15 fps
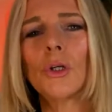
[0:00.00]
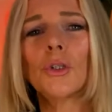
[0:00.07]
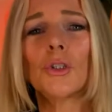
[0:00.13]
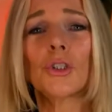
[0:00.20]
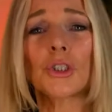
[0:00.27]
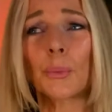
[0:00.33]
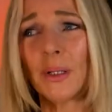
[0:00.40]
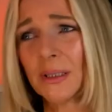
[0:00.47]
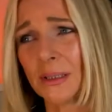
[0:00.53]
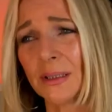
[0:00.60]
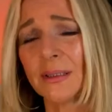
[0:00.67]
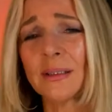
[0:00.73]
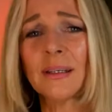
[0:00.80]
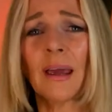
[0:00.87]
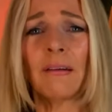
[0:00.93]
She went to
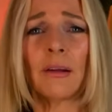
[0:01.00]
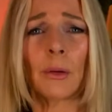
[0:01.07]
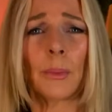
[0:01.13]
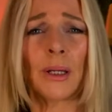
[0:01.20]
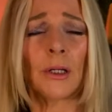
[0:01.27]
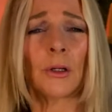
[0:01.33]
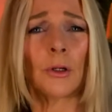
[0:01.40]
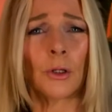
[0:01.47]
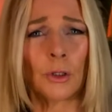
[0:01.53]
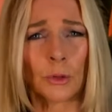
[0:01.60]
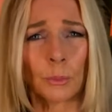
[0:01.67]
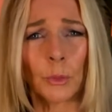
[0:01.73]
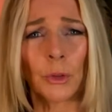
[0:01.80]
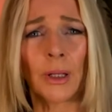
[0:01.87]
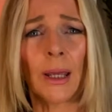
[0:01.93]
the Dairy Queen and
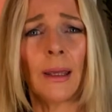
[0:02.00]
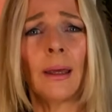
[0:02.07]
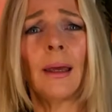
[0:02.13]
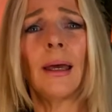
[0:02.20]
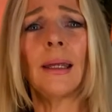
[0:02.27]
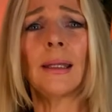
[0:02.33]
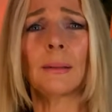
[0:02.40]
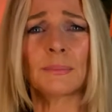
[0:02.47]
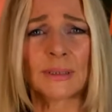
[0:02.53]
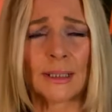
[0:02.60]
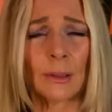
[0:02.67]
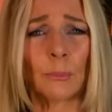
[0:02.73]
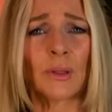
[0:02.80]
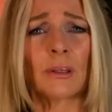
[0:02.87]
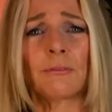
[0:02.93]
earned money and helped
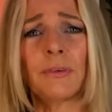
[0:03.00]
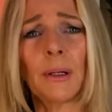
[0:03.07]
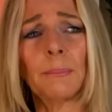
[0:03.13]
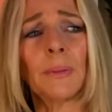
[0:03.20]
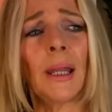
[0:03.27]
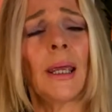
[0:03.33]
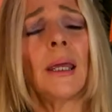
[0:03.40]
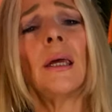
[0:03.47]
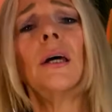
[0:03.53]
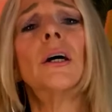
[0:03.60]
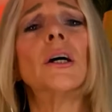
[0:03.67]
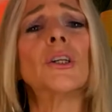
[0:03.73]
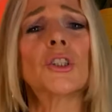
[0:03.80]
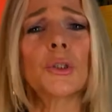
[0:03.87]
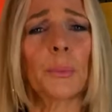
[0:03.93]
out with the family.
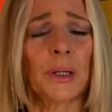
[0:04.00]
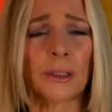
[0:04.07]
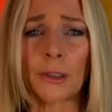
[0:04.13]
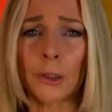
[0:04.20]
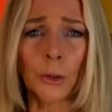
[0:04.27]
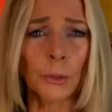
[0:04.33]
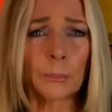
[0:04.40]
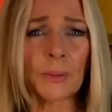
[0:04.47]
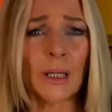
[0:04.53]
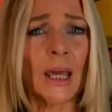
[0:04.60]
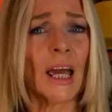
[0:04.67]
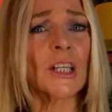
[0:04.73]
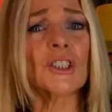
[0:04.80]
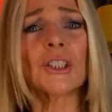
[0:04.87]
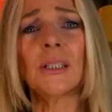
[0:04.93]
And she went home
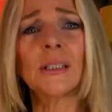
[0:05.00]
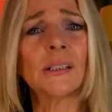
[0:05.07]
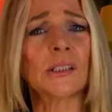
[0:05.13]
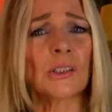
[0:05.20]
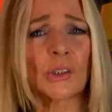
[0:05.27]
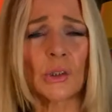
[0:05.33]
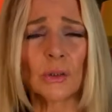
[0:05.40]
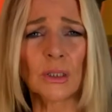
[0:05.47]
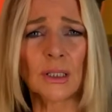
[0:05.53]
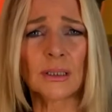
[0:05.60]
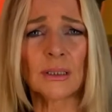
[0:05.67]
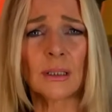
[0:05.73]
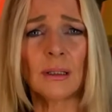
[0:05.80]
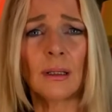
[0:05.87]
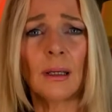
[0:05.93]
and she did her
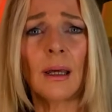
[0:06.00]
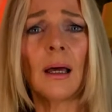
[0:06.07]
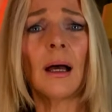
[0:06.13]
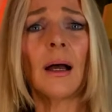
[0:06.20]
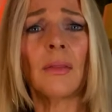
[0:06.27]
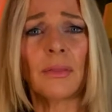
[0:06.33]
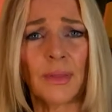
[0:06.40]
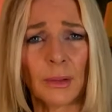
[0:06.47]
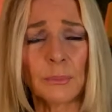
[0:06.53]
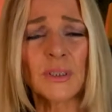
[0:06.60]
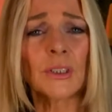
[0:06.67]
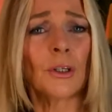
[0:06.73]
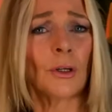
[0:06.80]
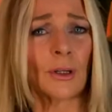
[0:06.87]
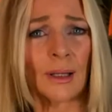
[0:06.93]
studies. And that was
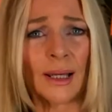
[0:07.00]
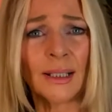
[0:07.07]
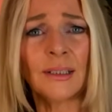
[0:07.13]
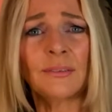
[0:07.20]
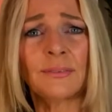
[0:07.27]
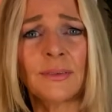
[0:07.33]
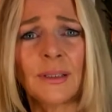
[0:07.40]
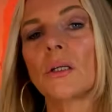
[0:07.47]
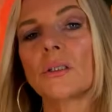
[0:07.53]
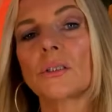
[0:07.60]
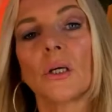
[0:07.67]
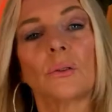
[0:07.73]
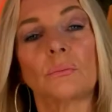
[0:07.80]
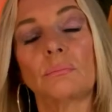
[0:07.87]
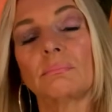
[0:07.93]
her life.
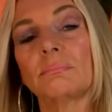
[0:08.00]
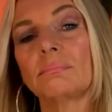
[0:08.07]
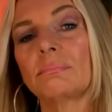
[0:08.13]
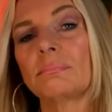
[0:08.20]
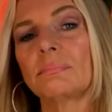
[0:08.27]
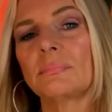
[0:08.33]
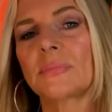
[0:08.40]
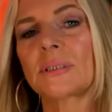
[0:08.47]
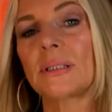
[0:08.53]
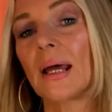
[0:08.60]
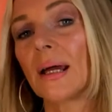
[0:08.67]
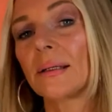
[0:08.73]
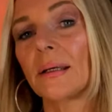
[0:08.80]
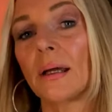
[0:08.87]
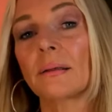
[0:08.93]
So
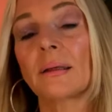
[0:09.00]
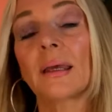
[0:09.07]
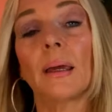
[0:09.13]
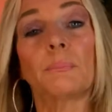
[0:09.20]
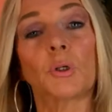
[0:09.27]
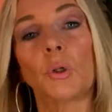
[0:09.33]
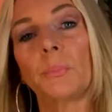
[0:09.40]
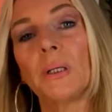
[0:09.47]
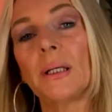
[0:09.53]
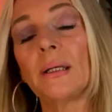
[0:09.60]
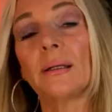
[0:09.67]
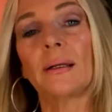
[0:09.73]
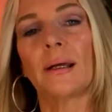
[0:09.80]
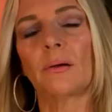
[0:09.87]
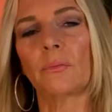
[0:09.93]
Snider kept coming in
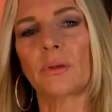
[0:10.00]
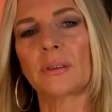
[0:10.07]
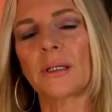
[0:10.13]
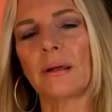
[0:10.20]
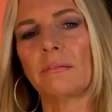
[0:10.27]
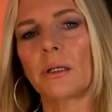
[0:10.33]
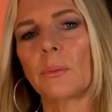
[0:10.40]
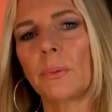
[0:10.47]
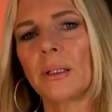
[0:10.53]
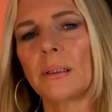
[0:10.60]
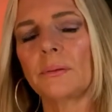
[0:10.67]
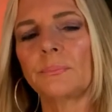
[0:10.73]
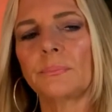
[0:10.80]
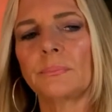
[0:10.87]
and out the Dairy Queen,